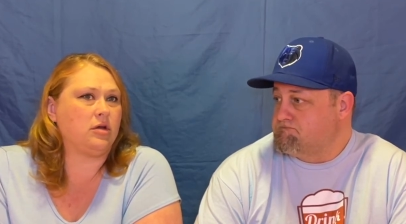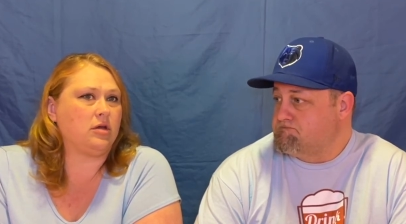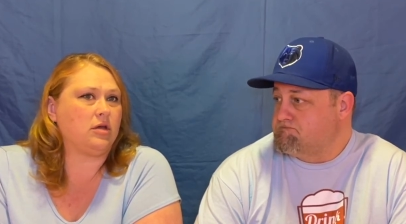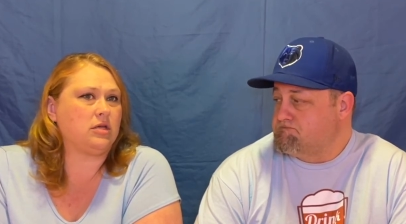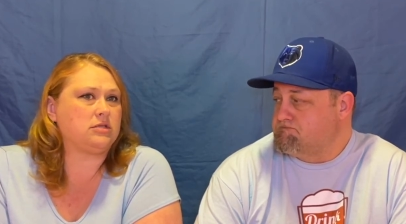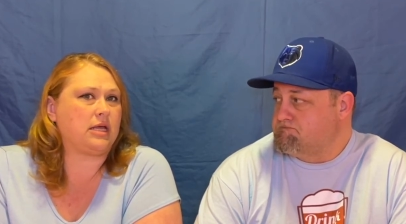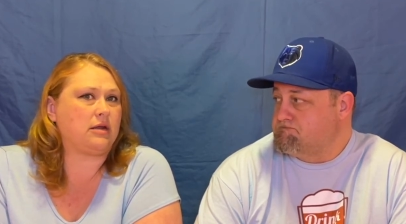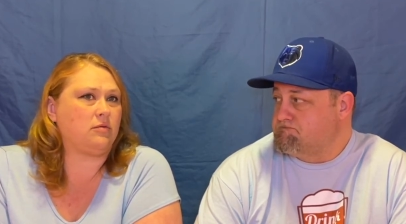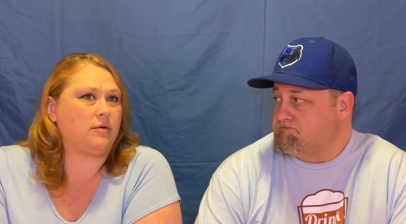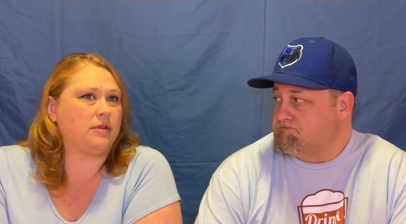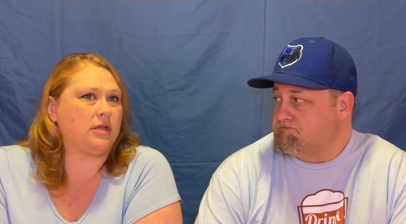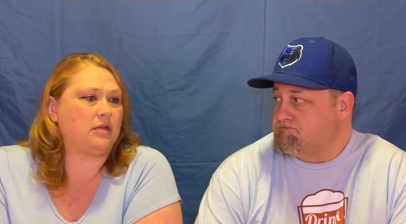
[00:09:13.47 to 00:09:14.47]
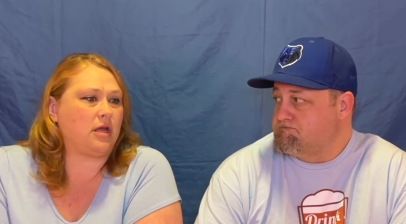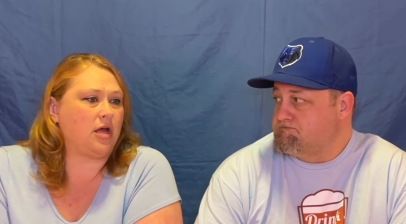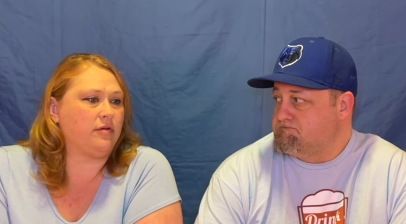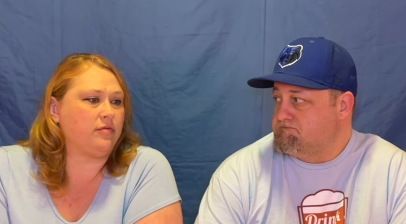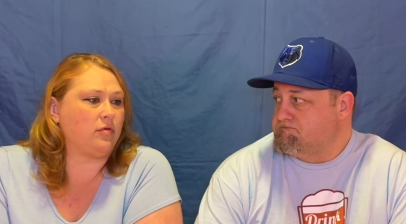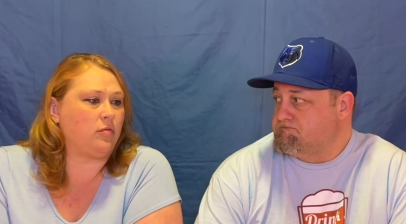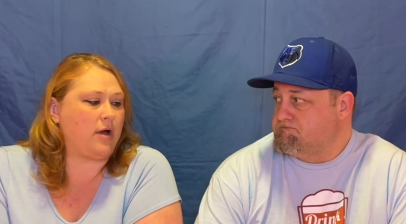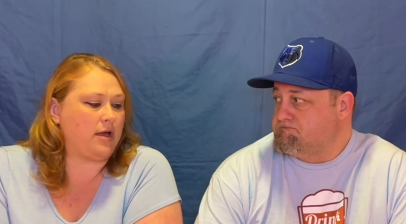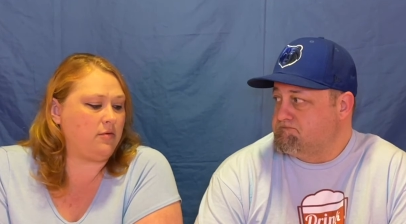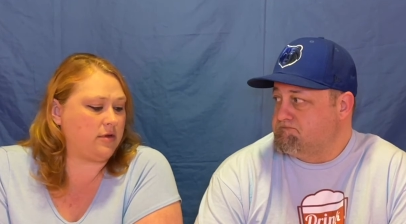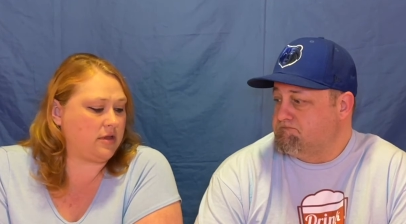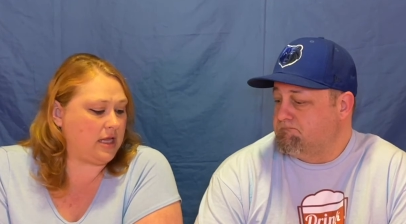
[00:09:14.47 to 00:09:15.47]
Speaker 1: because I don't want that to overweigh
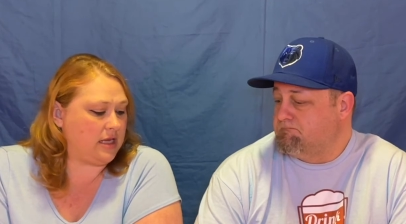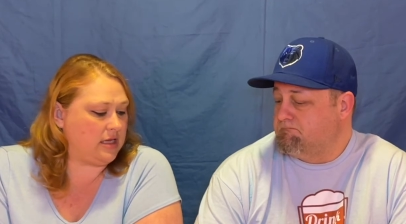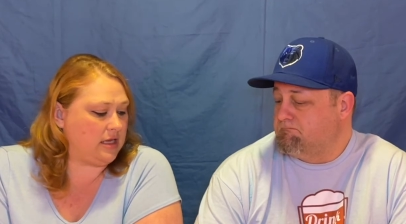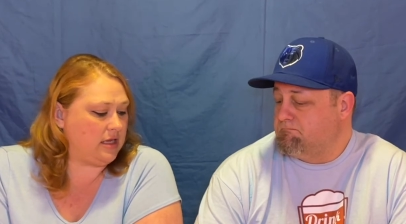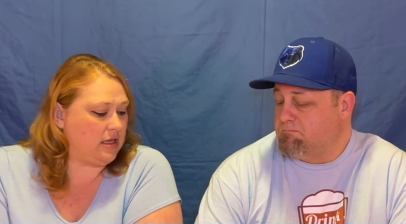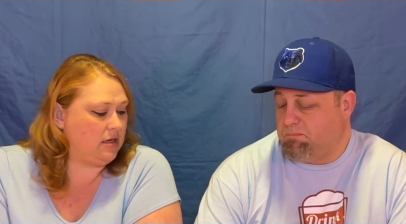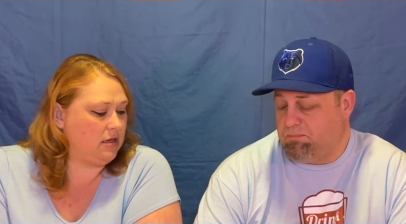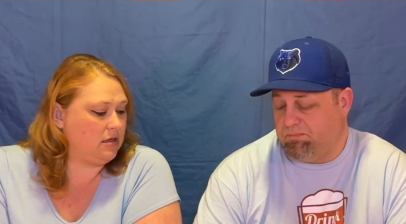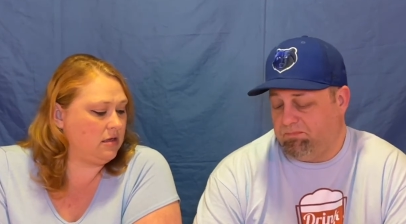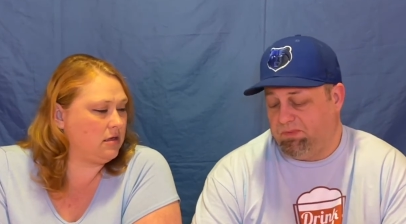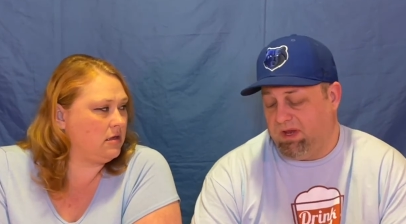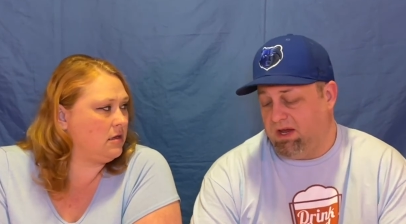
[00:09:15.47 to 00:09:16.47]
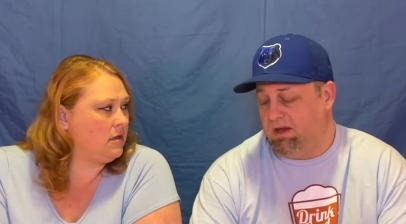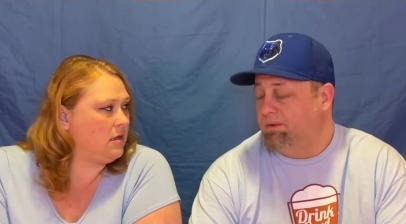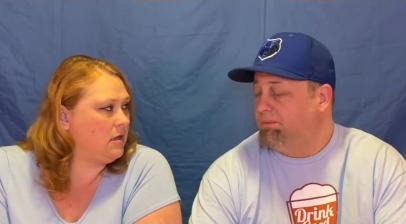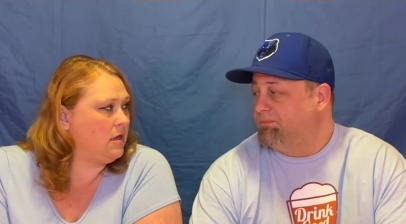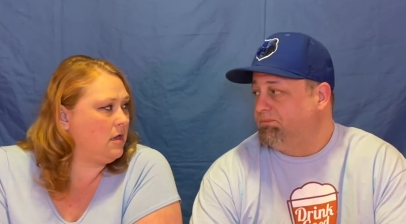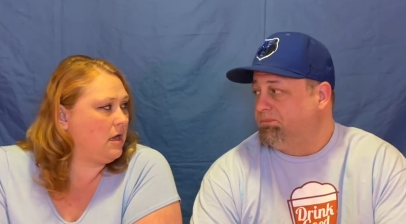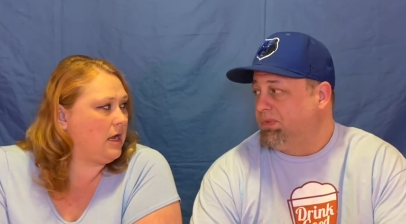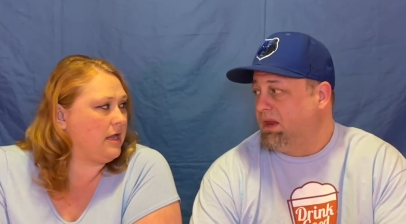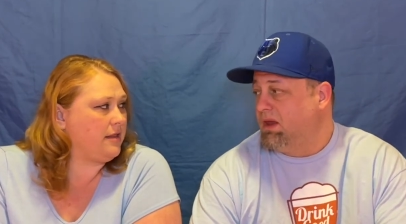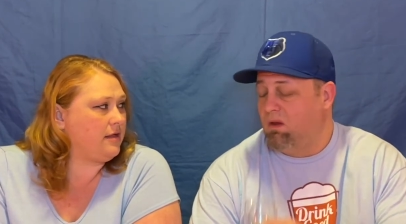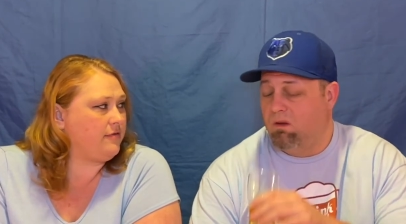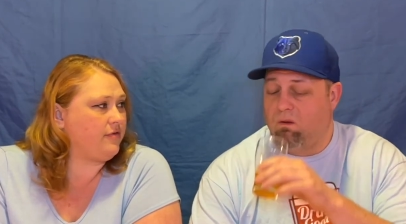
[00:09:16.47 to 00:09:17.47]
what they did. Yeah. I
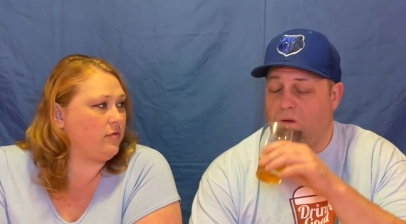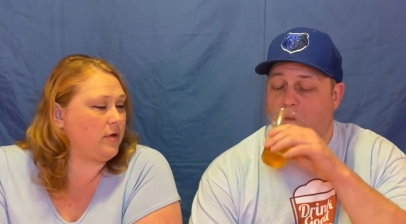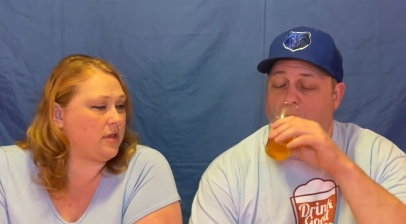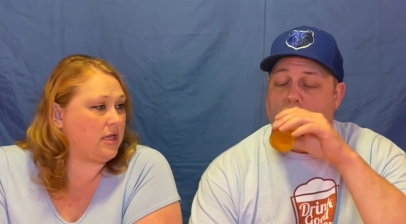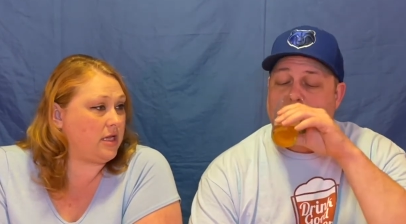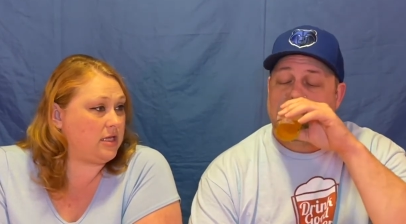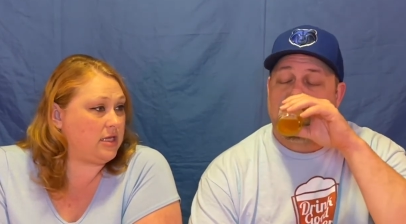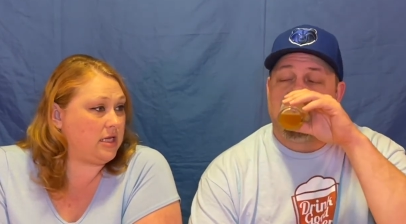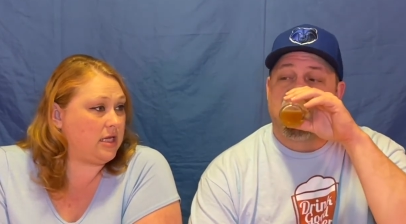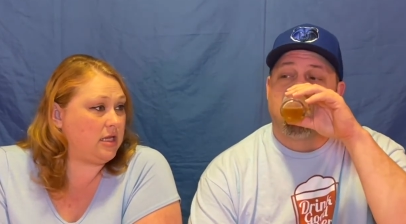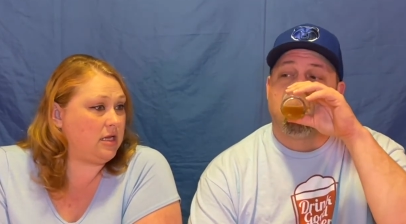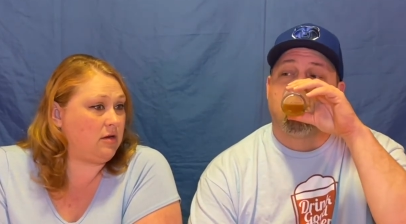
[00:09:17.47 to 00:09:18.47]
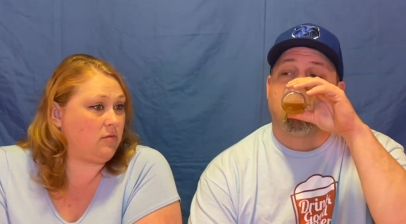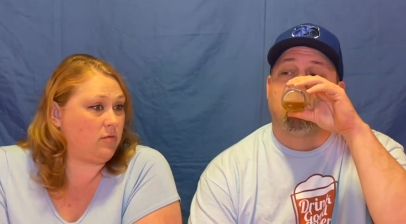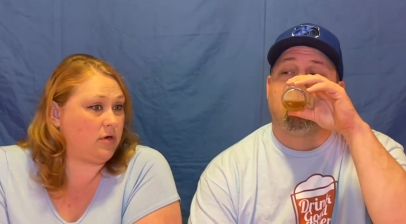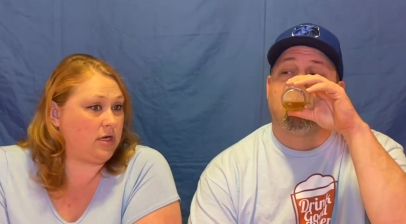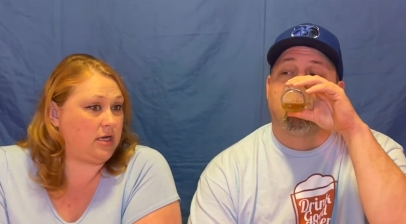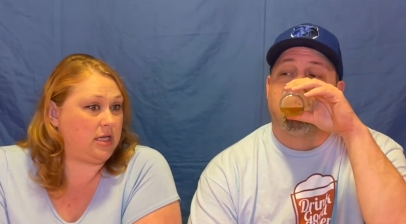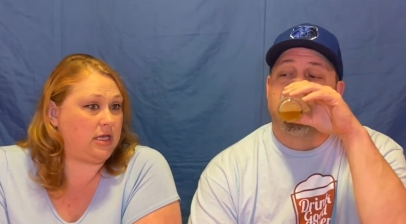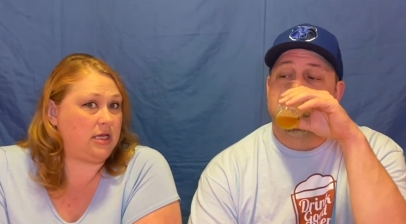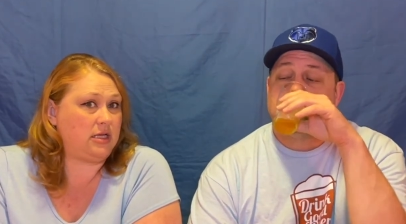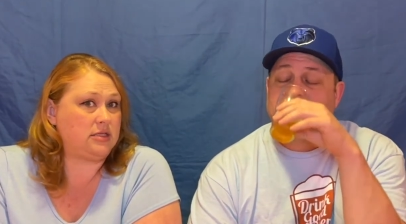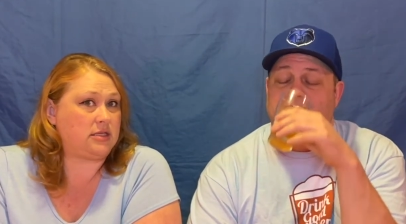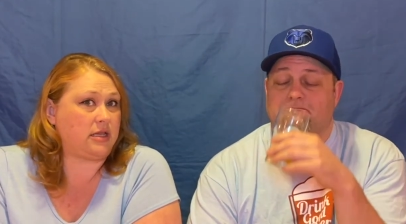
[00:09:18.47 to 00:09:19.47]
think for what they did and what it
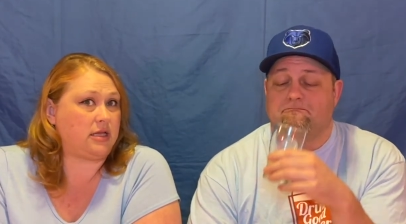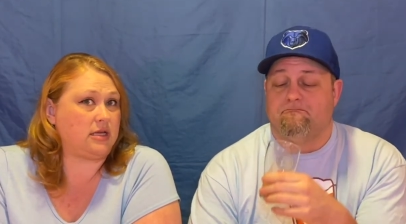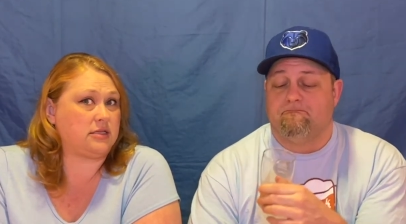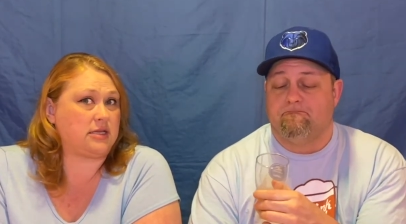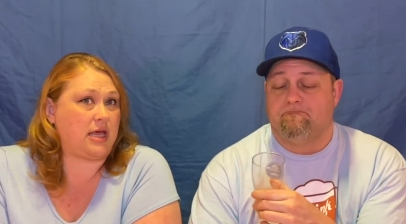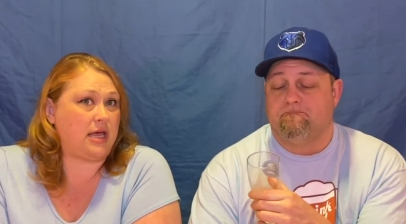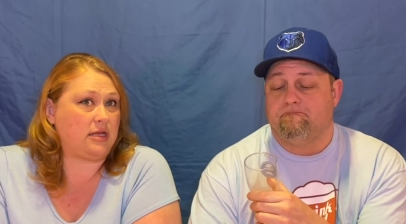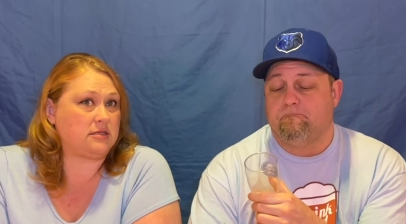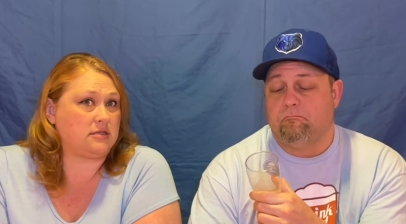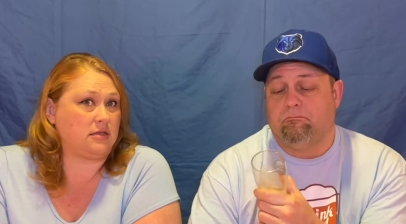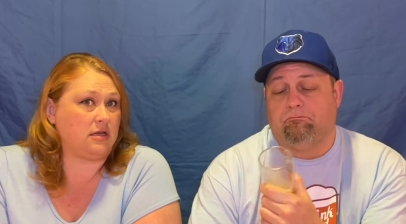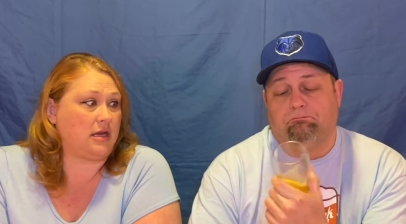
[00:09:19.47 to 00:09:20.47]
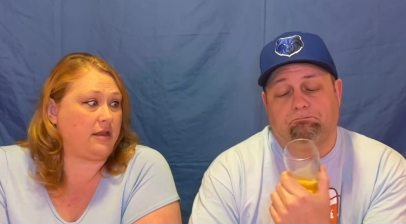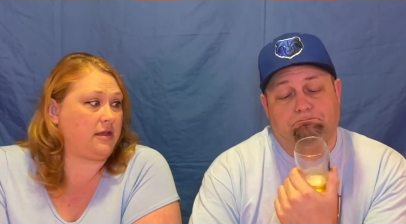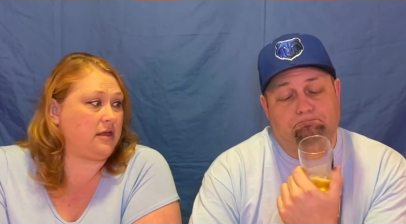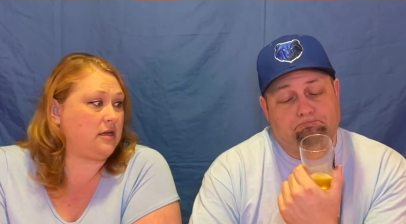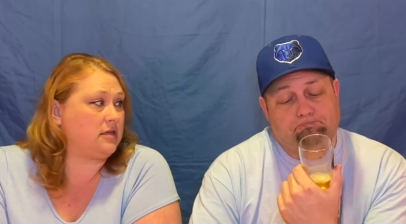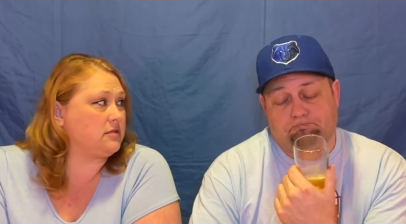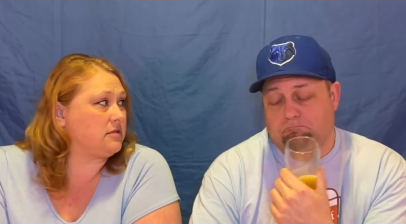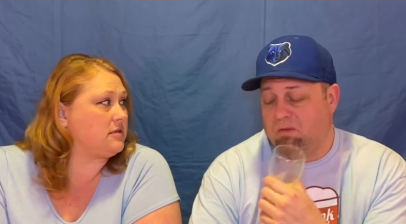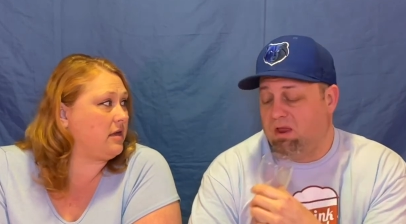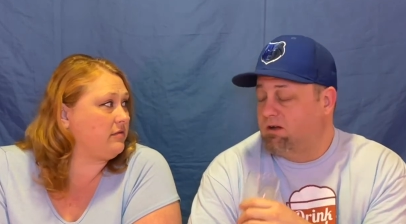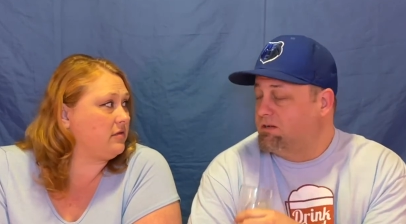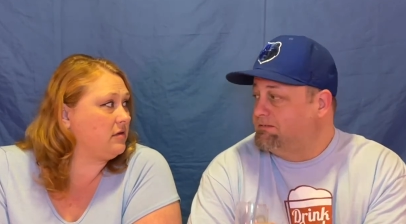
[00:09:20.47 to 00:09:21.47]
is, I think it's excellent. I think it is a
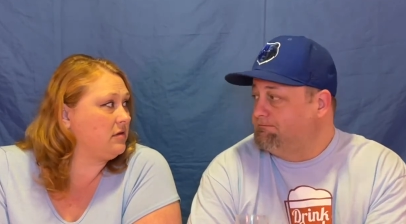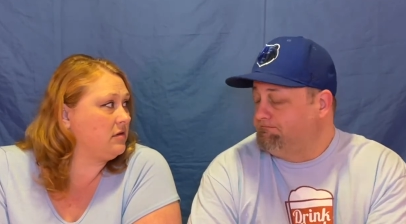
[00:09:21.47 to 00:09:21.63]
seven.